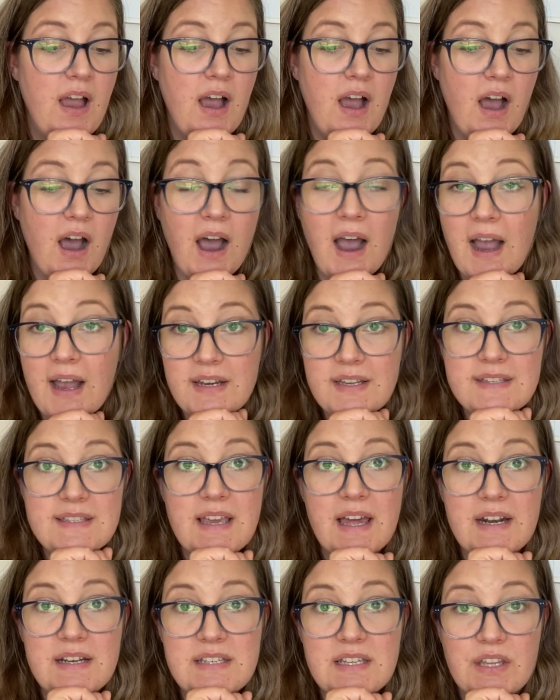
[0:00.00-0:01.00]
I
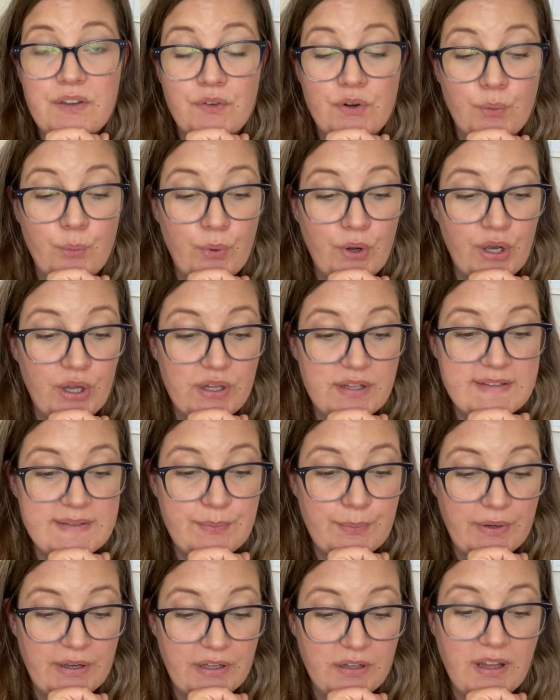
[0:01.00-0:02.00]
decided to give it a whirl as
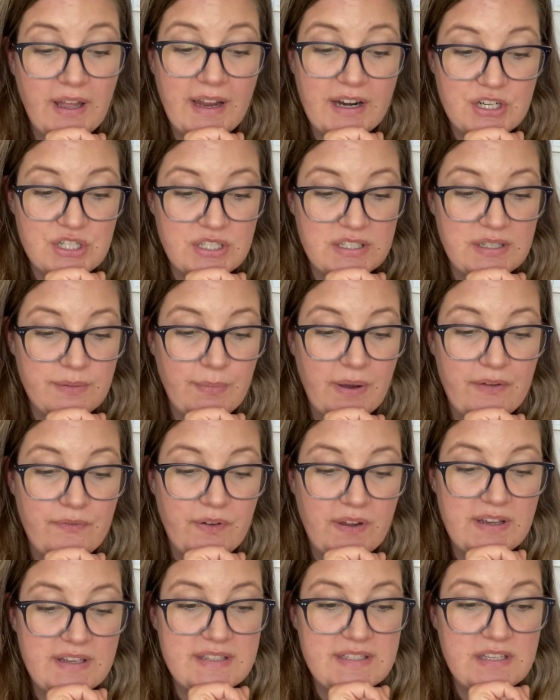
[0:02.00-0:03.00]
well. I actually did my
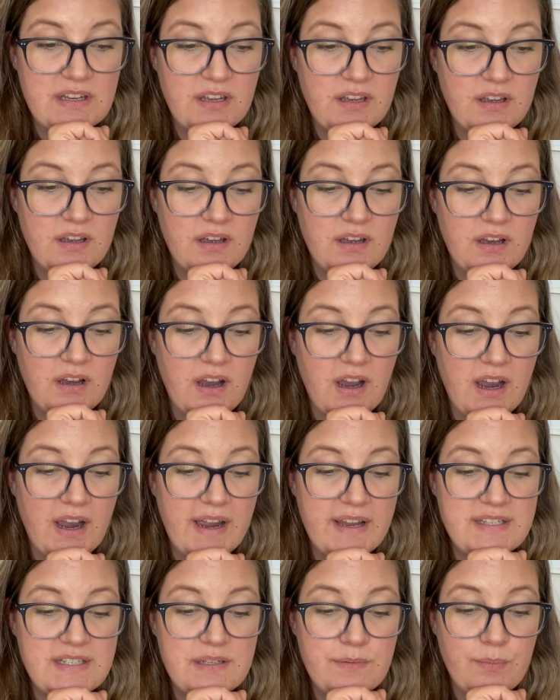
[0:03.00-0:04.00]
first. I
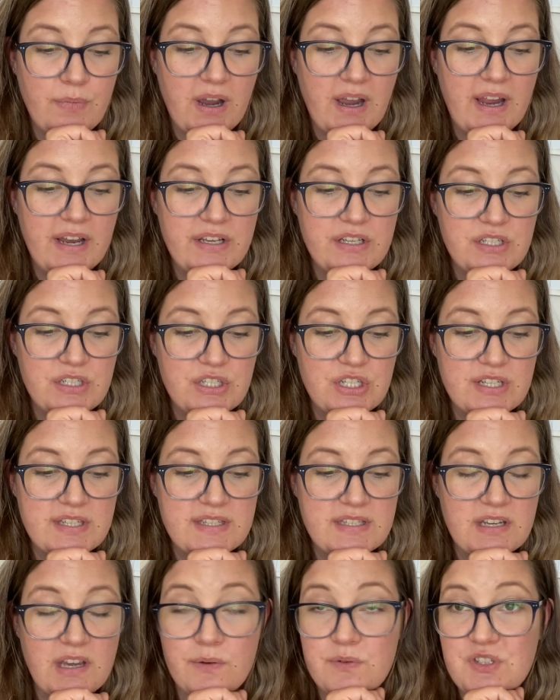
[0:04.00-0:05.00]
did mine
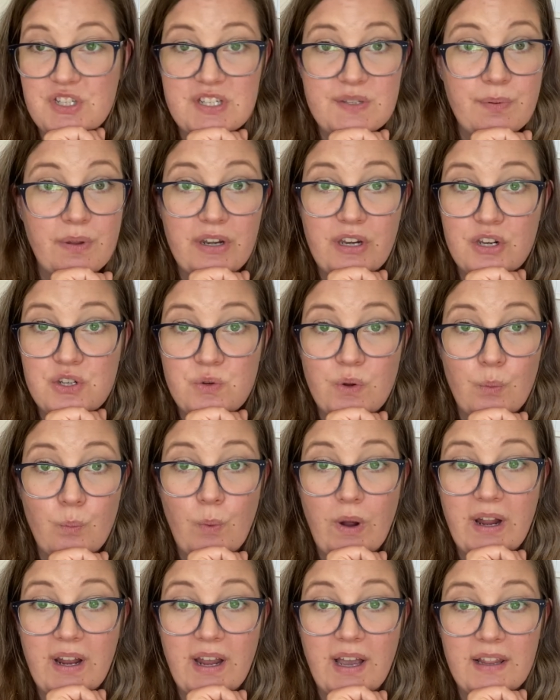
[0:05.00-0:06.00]
I was just planning on doing
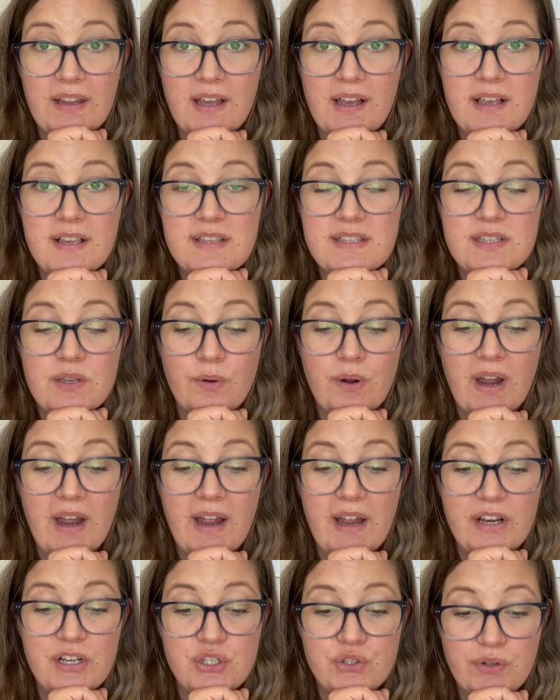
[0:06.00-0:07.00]
one colour. So
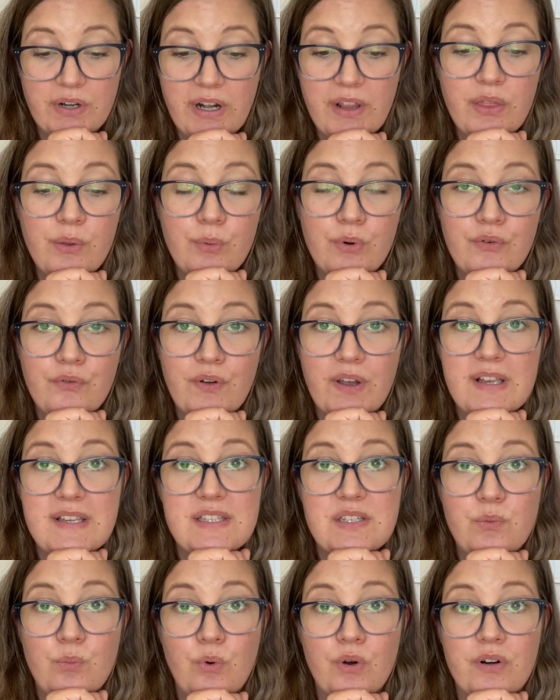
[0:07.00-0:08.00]
I treated the wool first
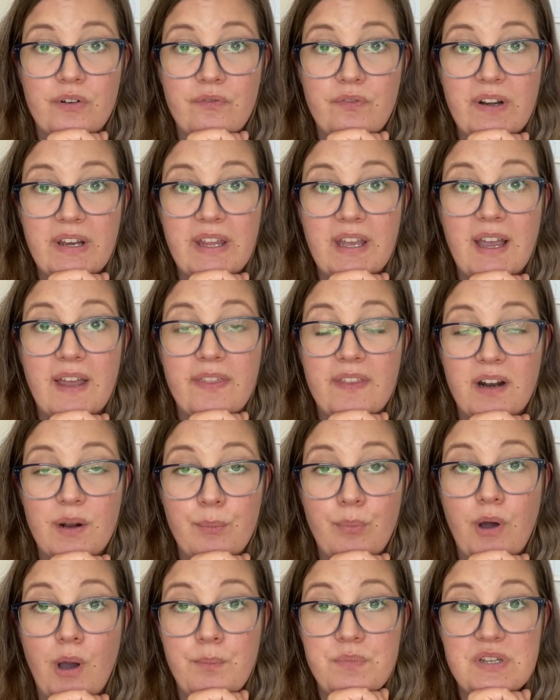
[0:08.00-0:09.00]
in water and vinegar and then I
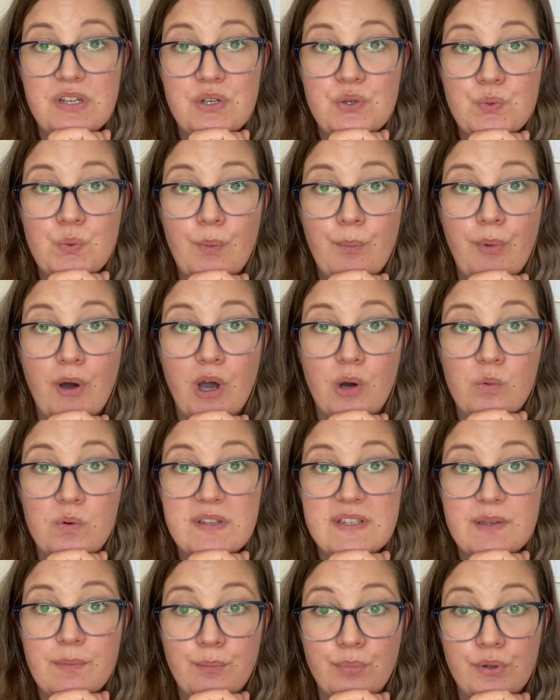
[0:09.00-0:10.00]
popped it into a pot with
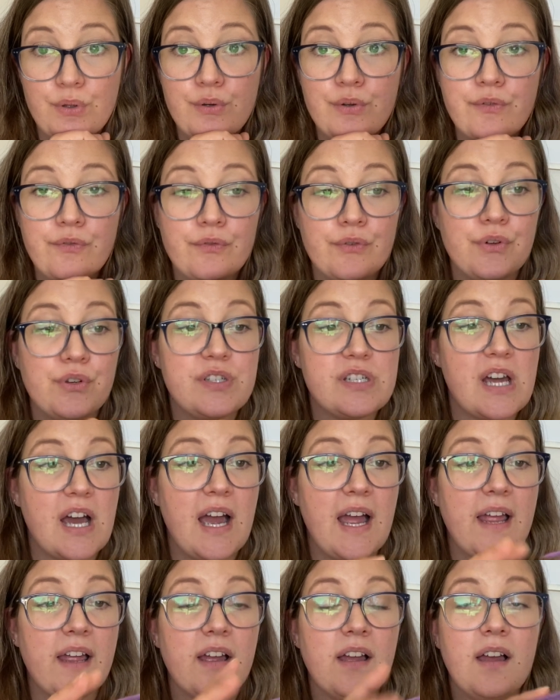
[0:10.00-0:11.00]
some blue food
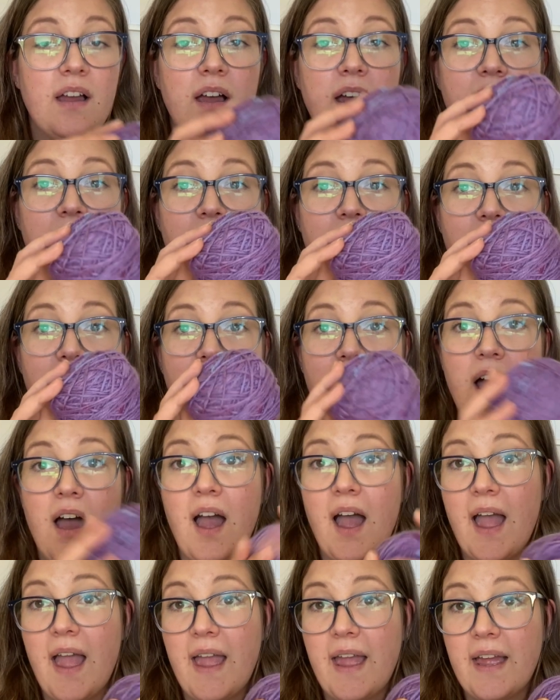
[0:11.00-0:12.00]
dye.
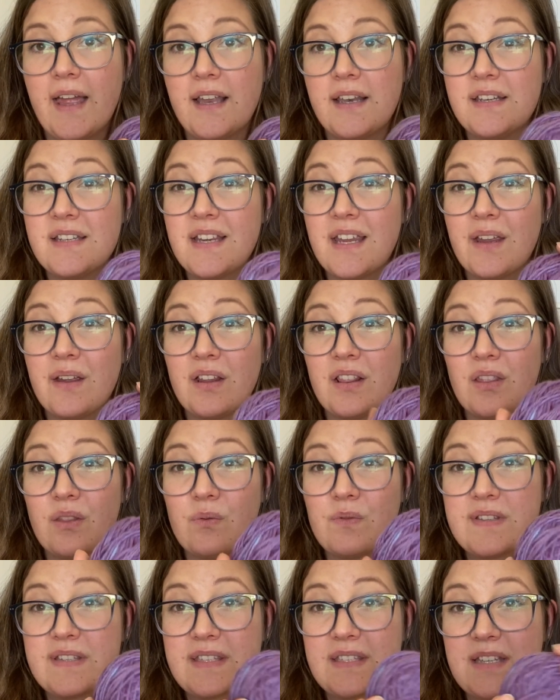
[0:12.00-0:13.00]
And it was
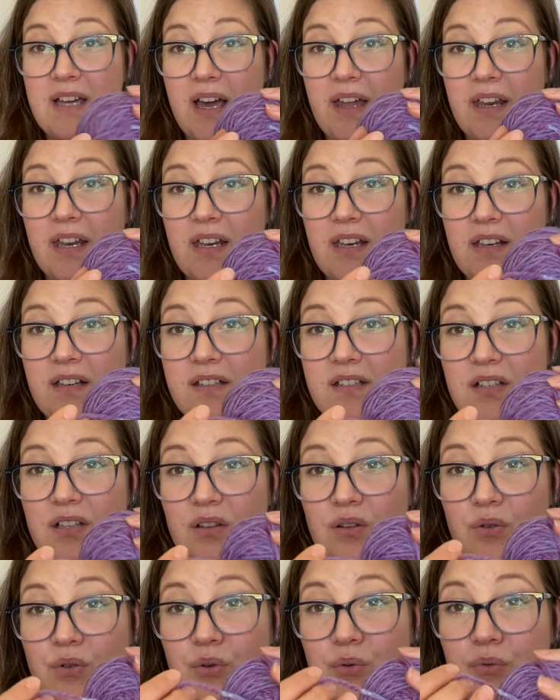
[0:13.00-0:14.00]
starting to
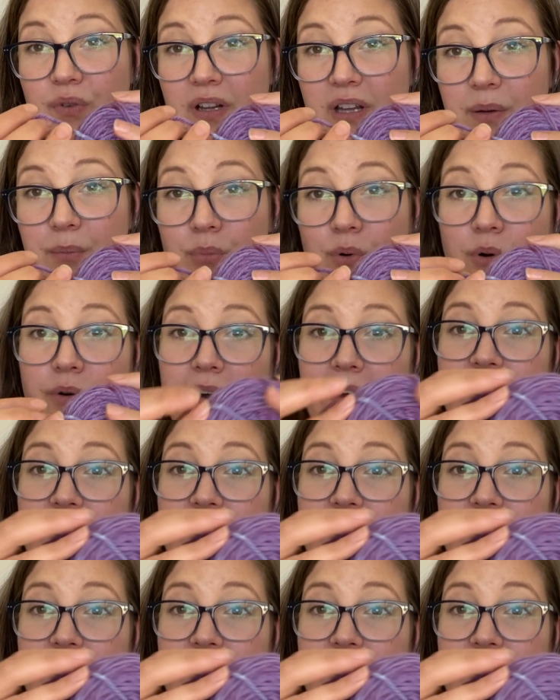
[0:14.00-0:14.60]
look really boring.